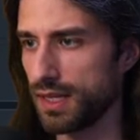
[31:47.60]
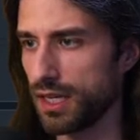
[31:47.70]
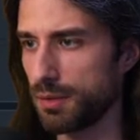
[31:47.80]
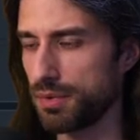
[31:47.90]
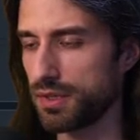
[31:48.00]

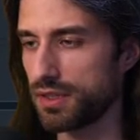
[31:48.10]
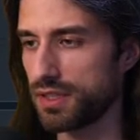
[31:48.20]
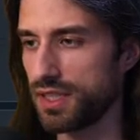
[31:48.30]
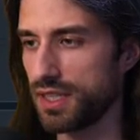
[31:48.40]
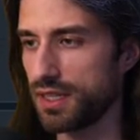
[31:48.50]
up
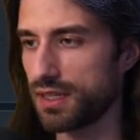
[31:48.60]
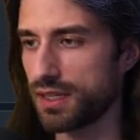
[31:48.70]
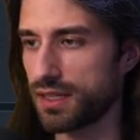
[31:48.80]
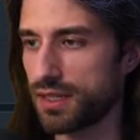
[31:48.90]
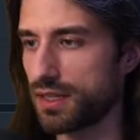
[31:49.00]
until
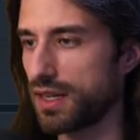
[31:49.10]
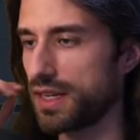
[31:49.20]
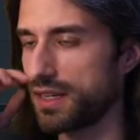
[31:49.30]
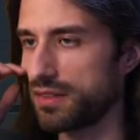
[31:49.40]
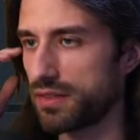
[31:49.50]
I
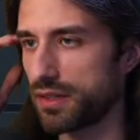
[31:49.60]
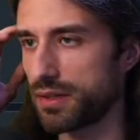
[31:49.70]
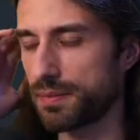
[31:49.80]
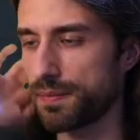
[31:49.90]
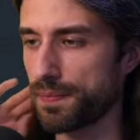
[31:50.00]

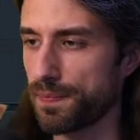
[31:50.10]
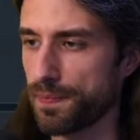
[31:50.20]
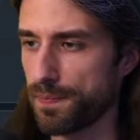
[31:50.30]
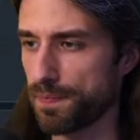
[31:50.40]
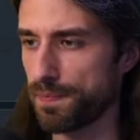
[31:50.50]
have
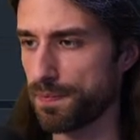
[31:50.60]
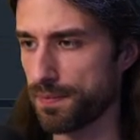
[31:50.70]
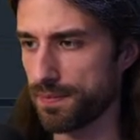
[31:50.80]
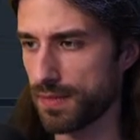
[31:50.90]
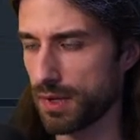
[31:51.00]

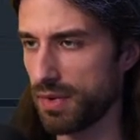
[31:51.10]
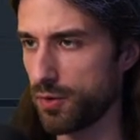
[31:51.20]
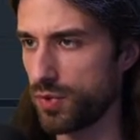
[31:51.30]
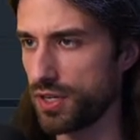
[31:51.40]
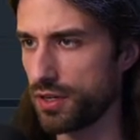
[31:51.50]
my
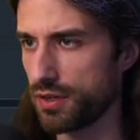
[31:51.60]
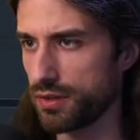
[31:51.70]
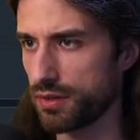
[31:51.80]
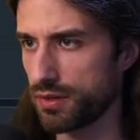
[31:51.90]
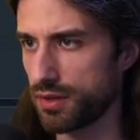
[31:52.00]
winner.
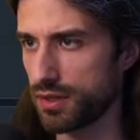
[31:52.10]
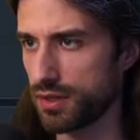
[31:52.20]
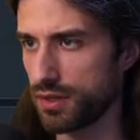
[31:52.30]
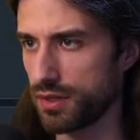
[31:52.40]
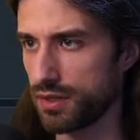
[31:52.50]

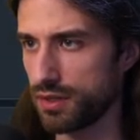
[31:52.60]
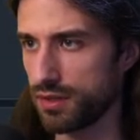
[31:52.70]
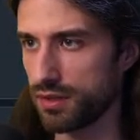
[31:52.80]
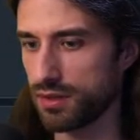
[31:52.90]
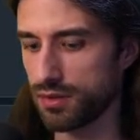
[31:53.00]

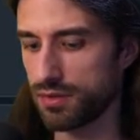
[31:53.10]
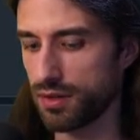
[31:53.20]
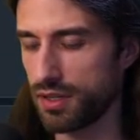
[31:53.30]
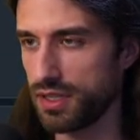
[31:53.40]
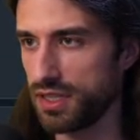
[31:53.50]
So
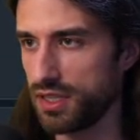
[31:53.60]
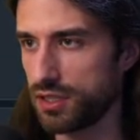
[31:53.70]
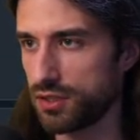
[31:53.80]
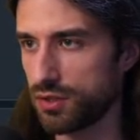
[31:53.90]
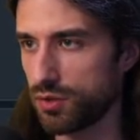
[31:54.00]
for
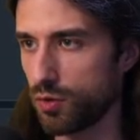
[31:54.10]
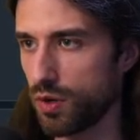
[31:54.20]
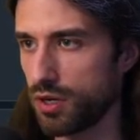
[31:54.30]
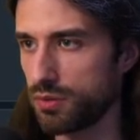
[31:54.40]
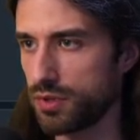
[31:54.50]
each
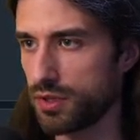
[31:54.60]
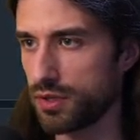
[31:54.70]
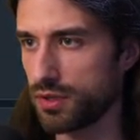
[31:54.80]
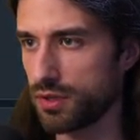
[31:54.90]
round,